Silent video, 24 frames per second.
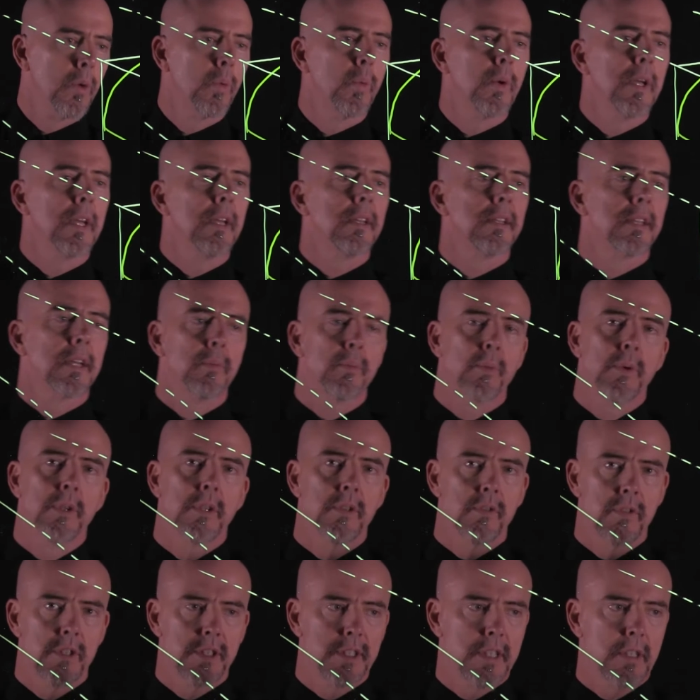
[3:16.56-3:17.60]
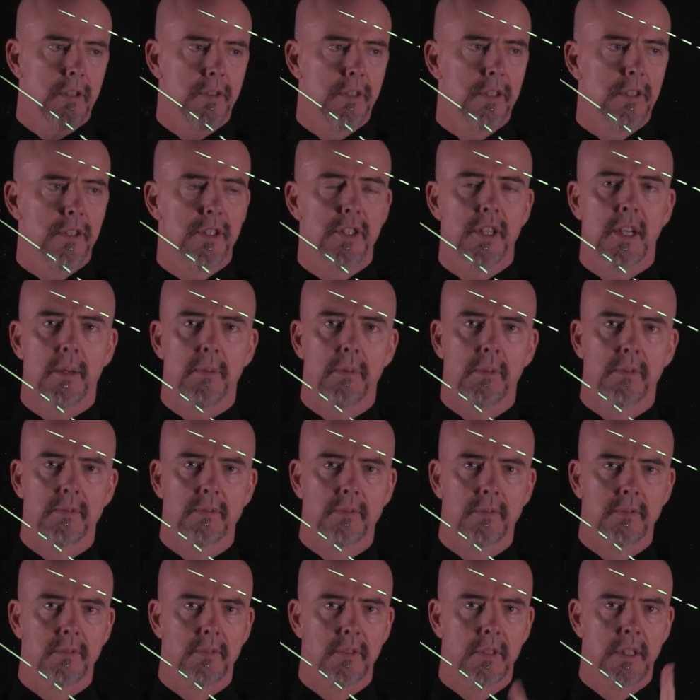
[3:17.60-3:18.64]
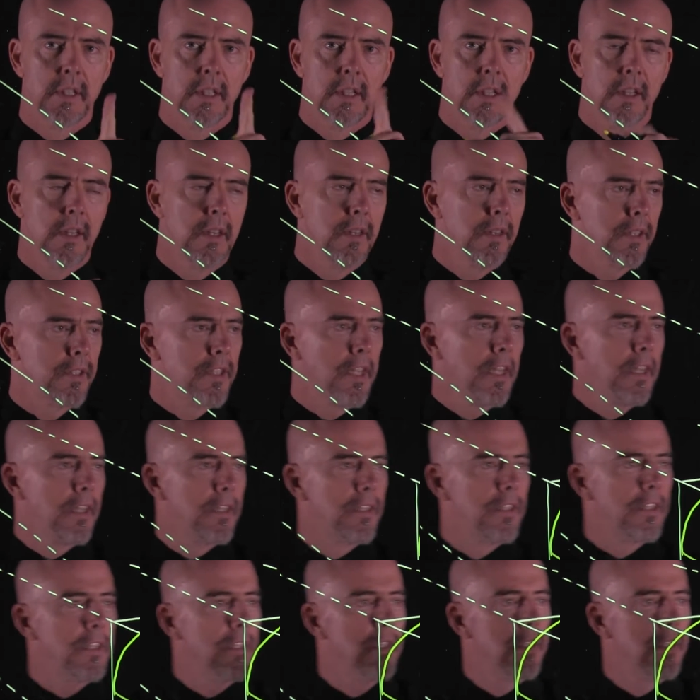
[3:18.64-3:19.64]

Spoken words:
we end up with a resultant shape. The challenge